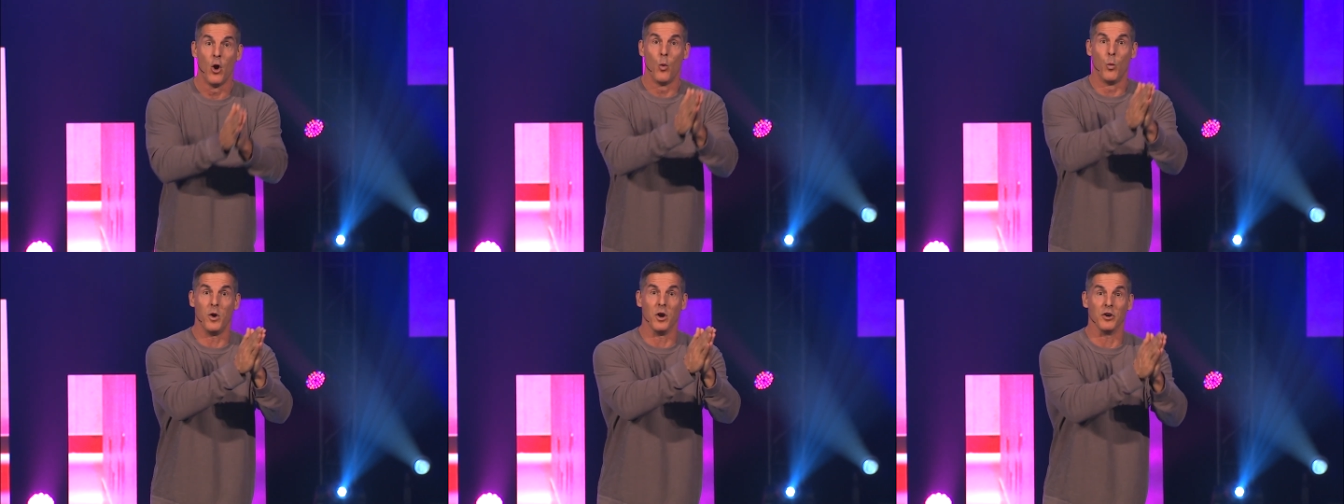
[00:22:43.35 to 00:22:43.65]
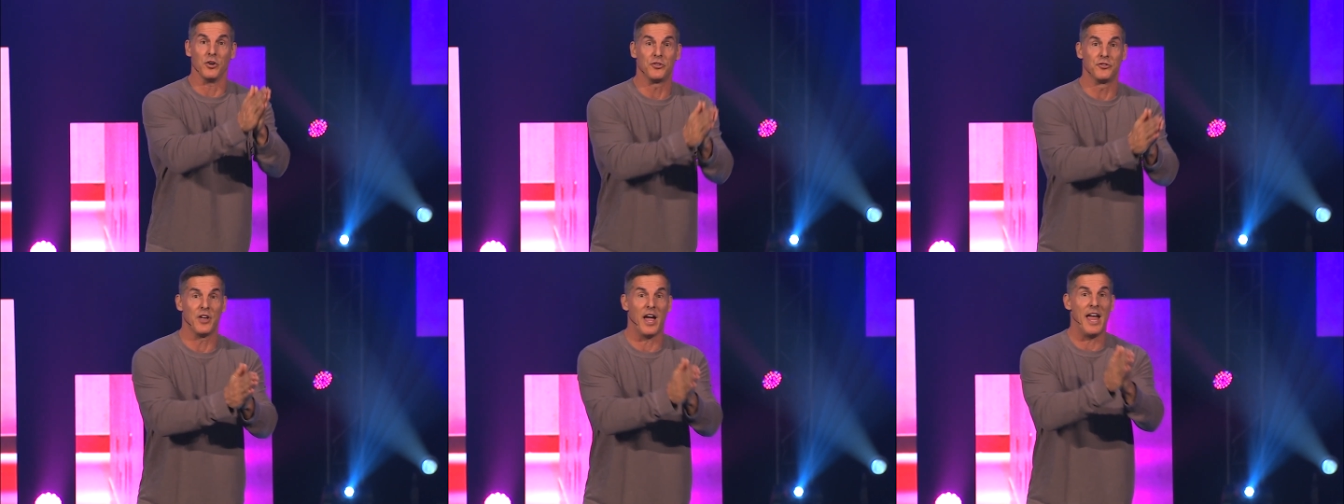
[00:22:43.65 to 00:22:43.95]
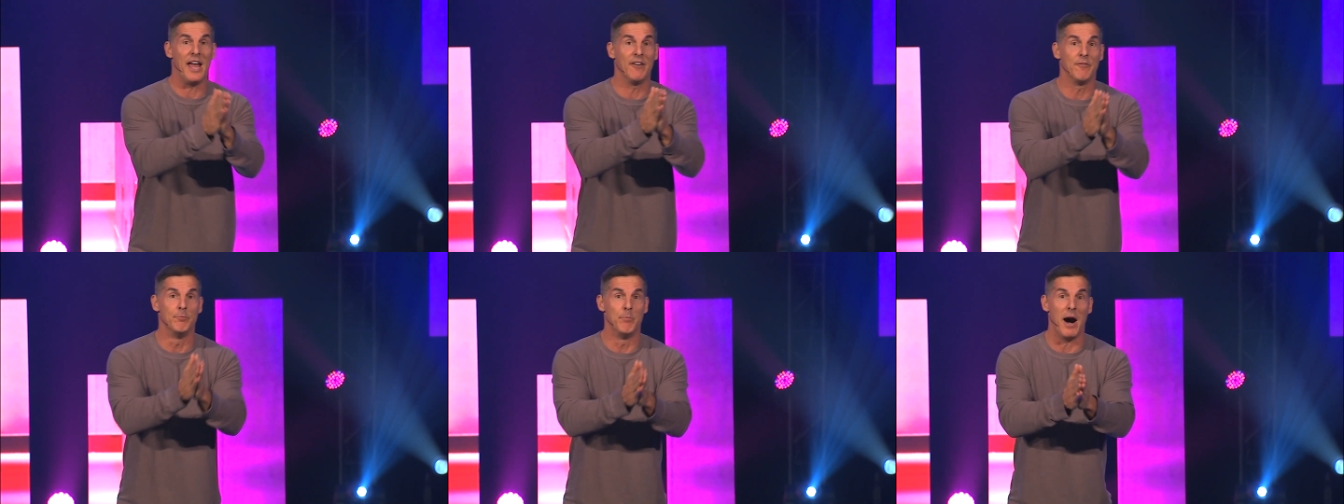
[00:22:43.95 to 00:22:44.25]
We are
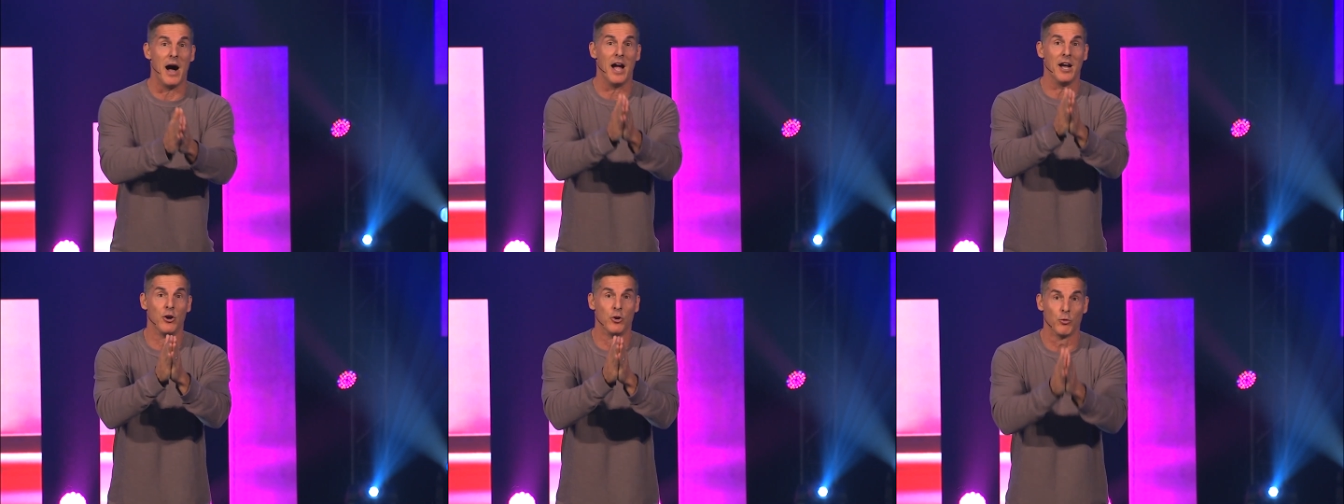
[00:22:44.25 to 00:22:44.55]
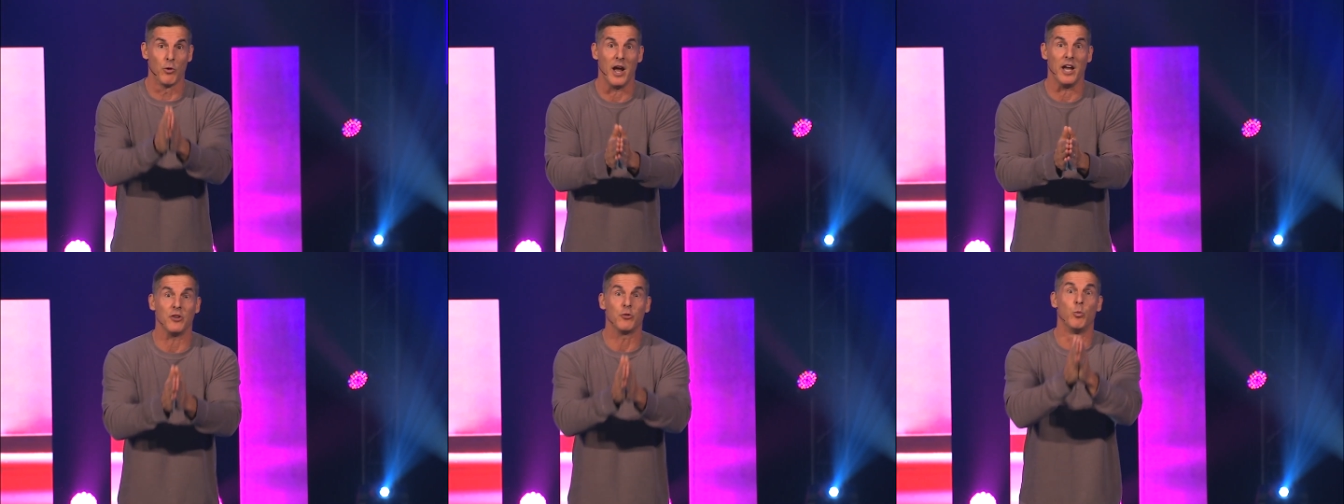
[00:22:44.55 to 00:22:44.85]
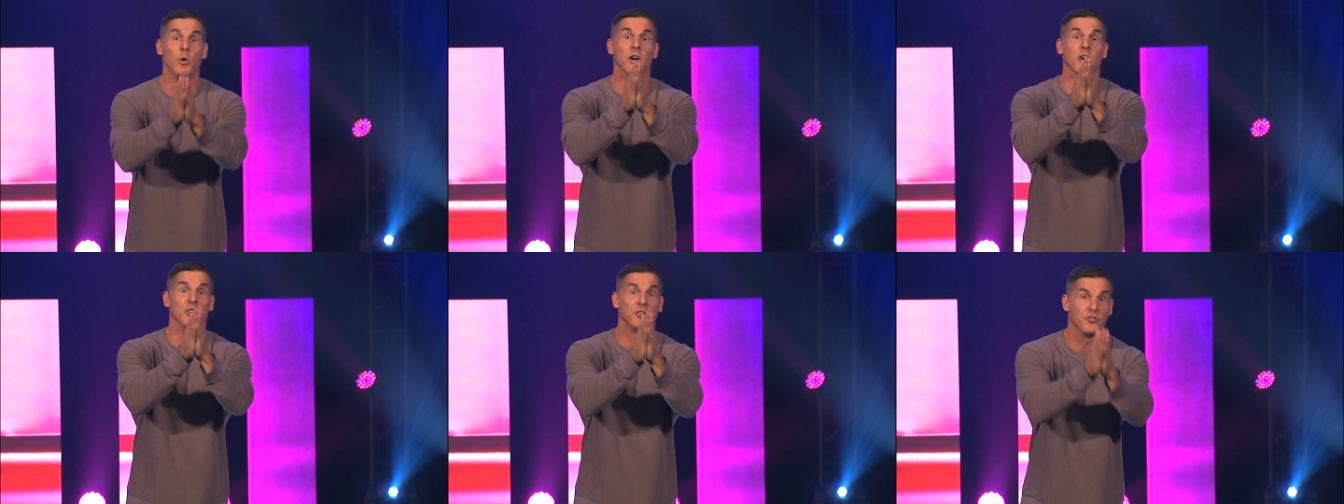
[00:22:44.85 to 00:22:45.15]
saved by grace.
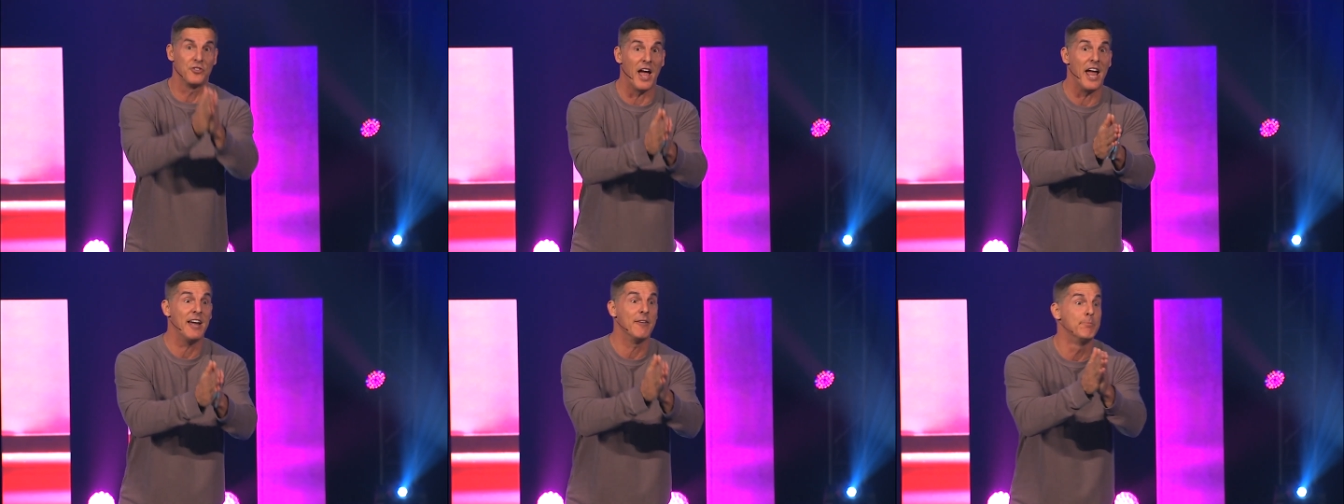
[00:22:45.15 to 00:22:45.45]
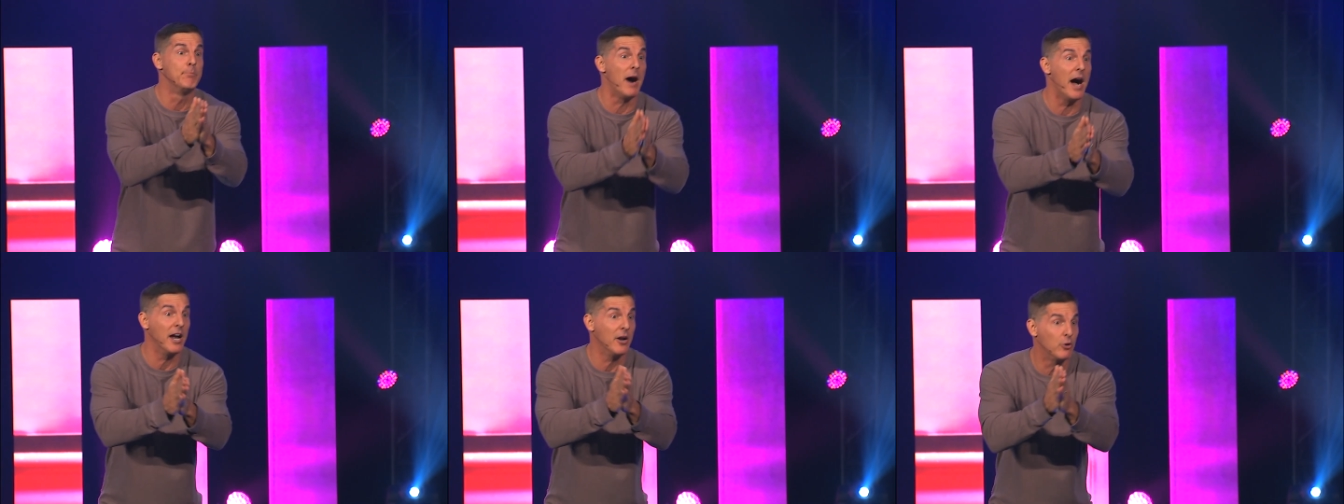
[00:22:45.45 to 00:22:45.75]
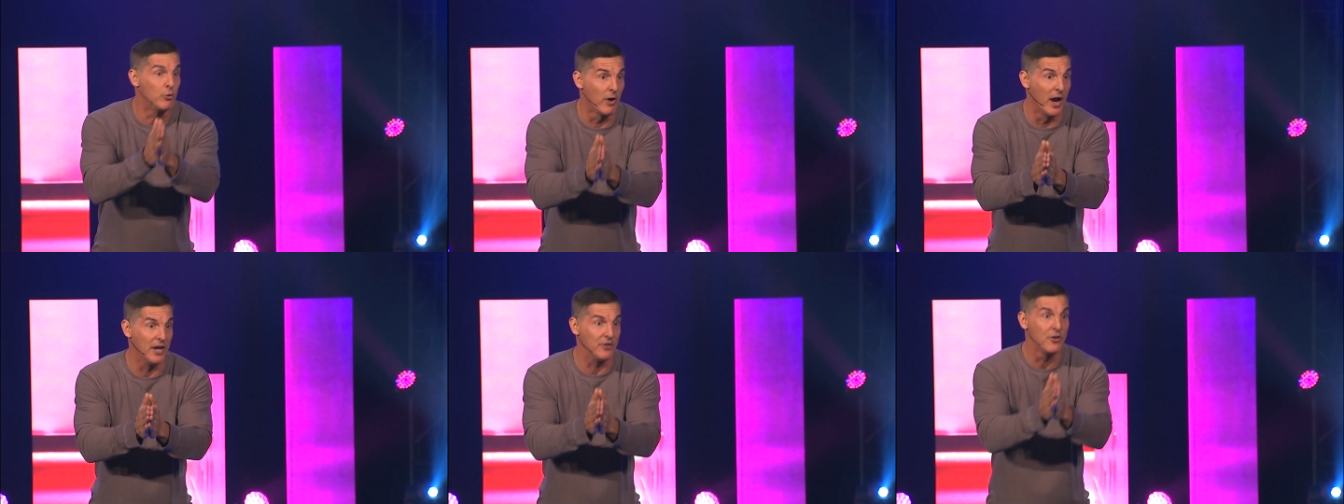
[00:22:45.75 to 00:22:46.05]
We are saved by
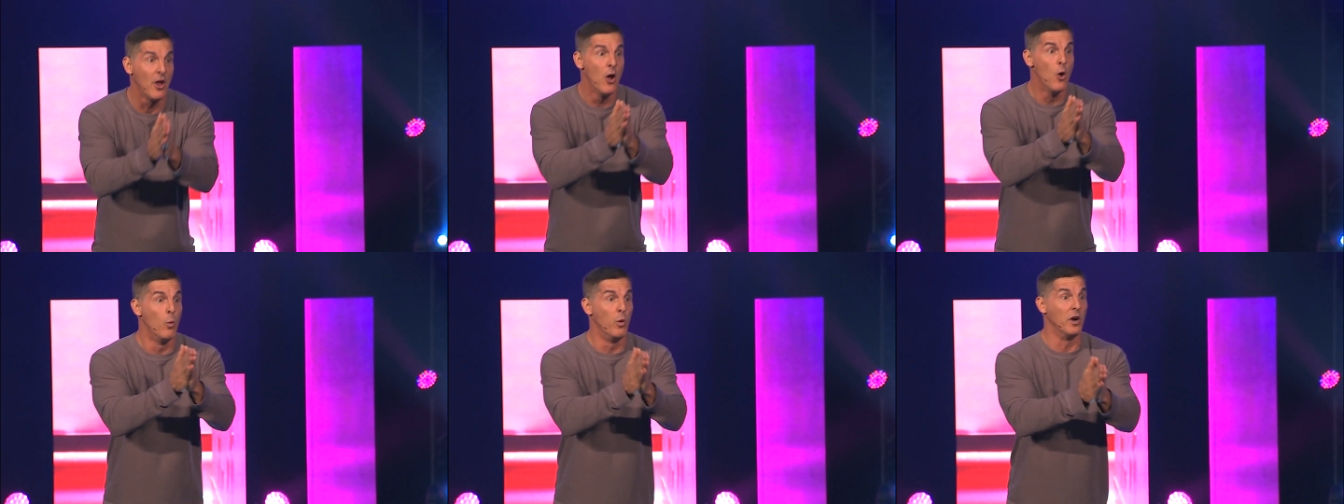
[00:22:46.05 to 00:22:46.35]
grace.